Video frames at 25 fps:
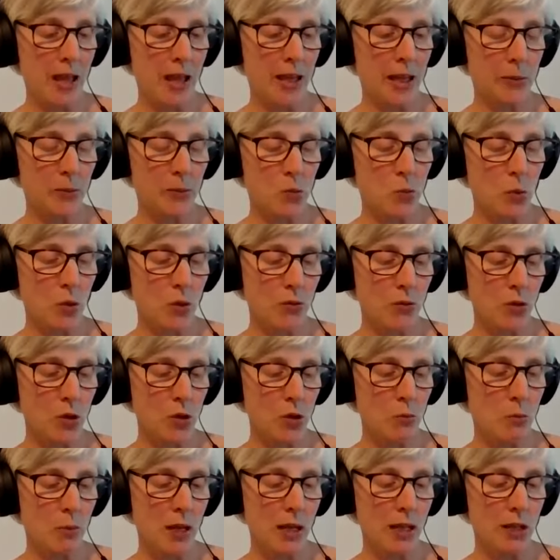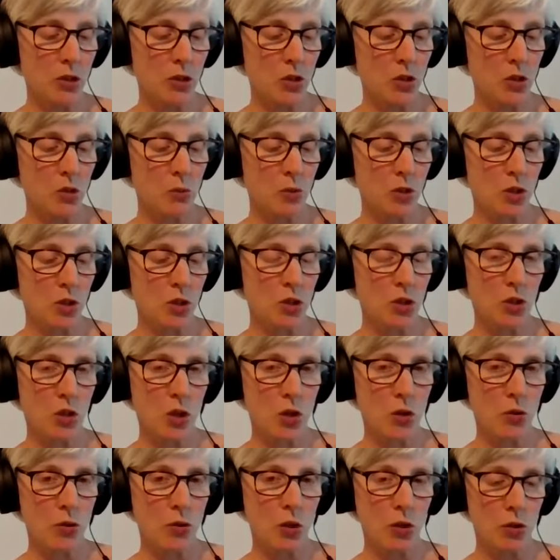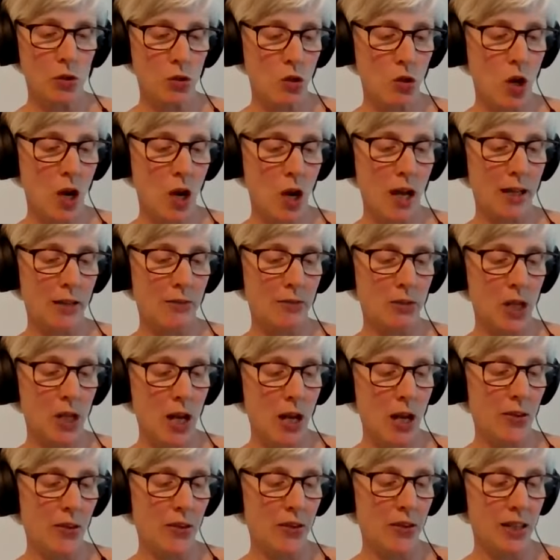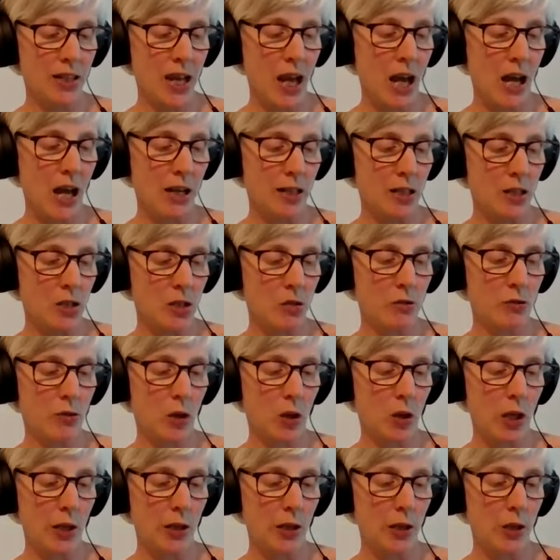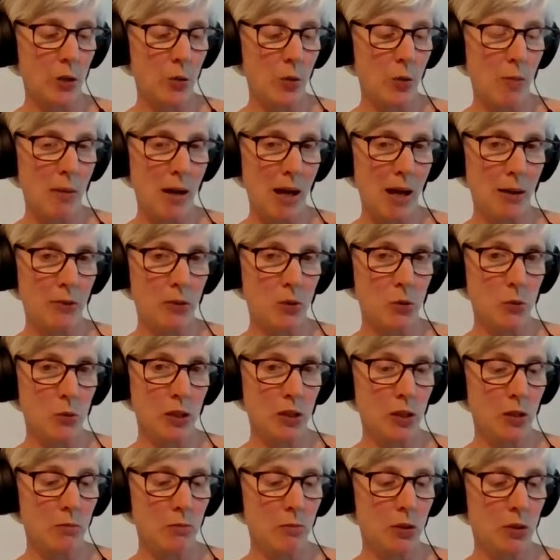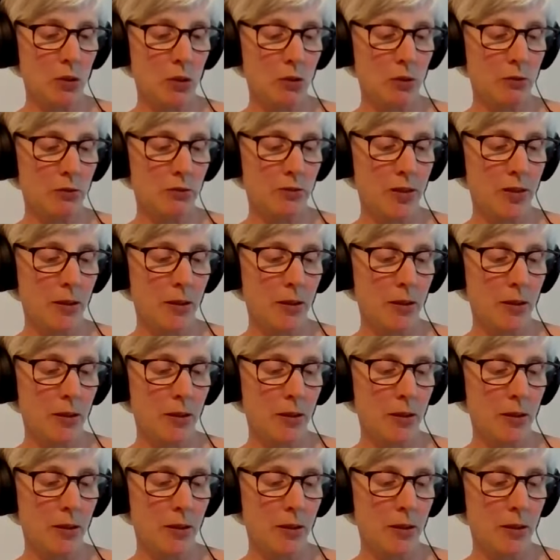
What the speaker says: It was one of those pictures which are so contrived that the eyes follow you about when you move.